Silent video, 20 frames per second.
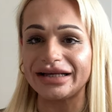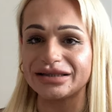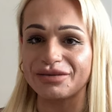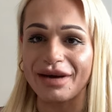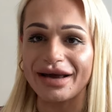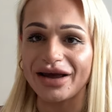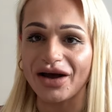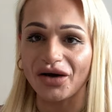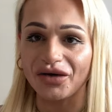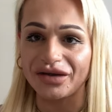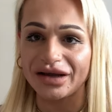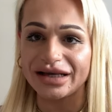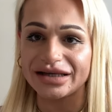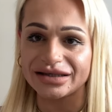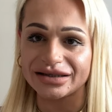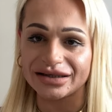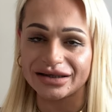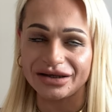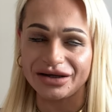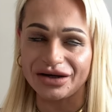to make it on
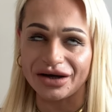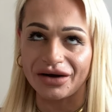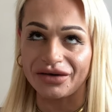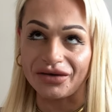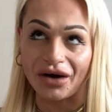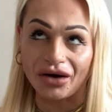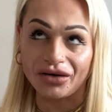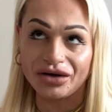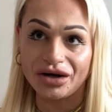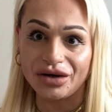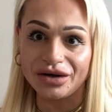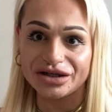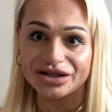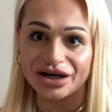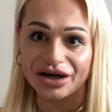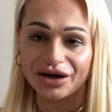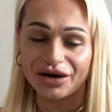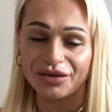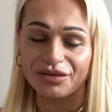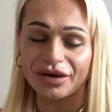these, on, on
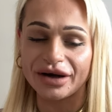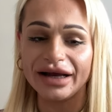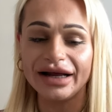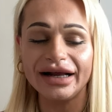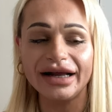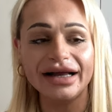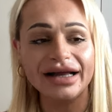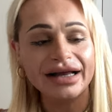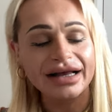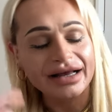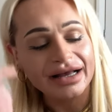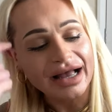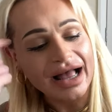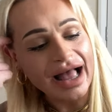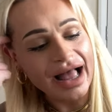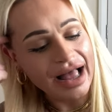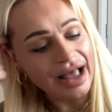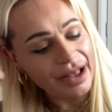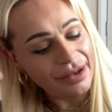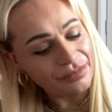YouTube.
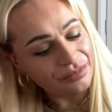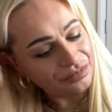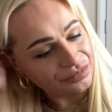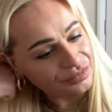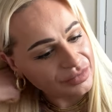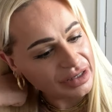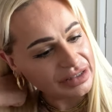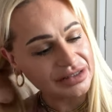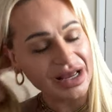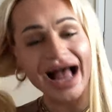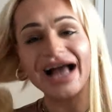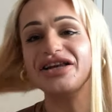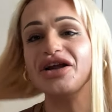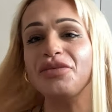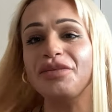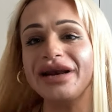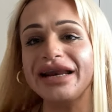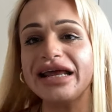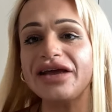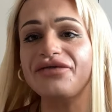Um, so I
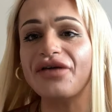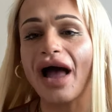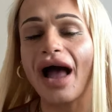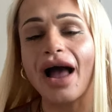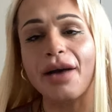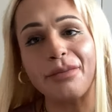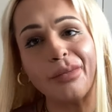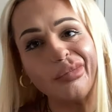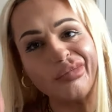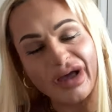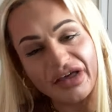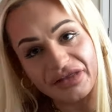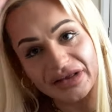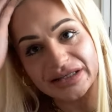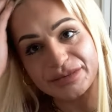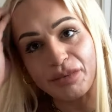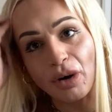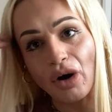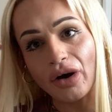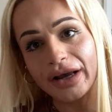don't believe that I'm at
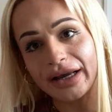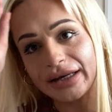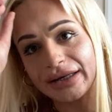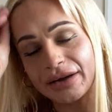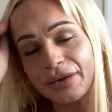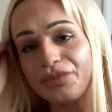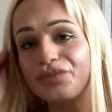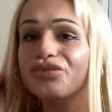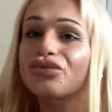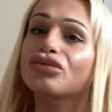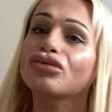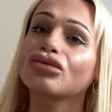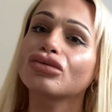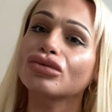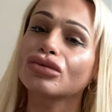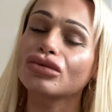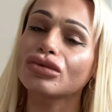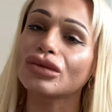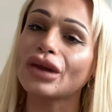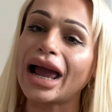this point,
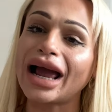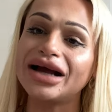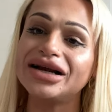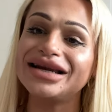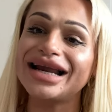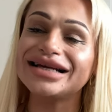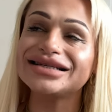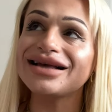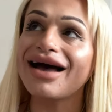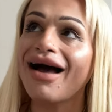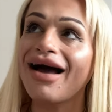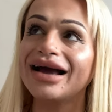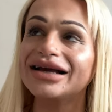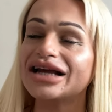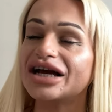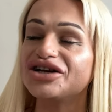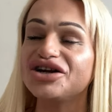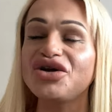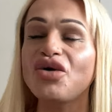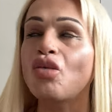unless I, I
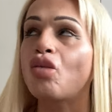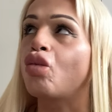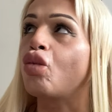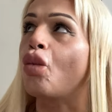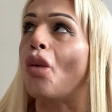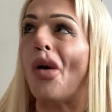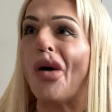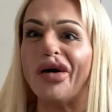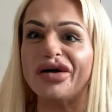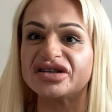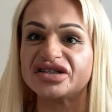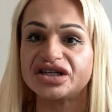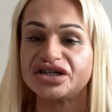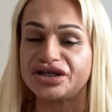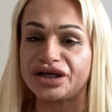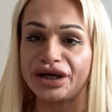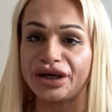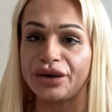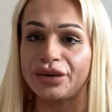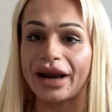don't know what to
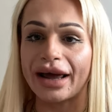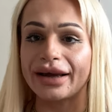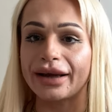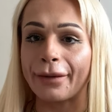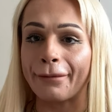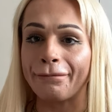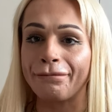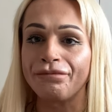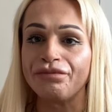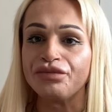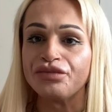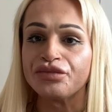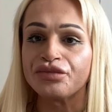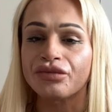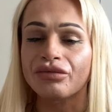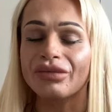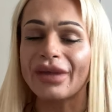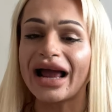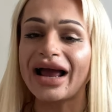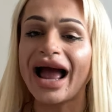do. Like
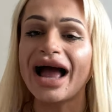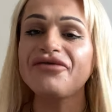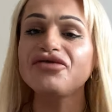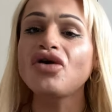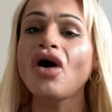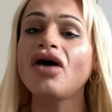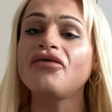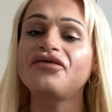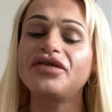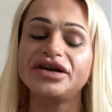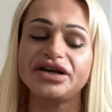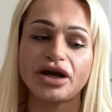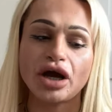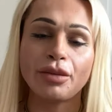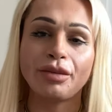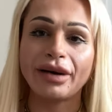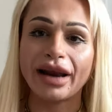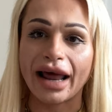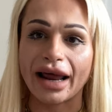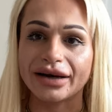I have got a video
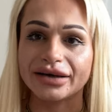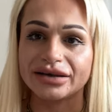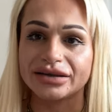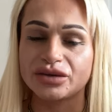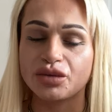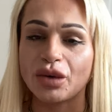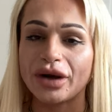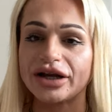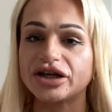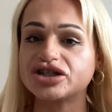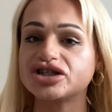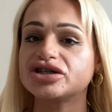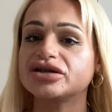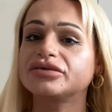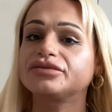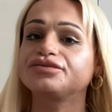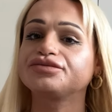planned, which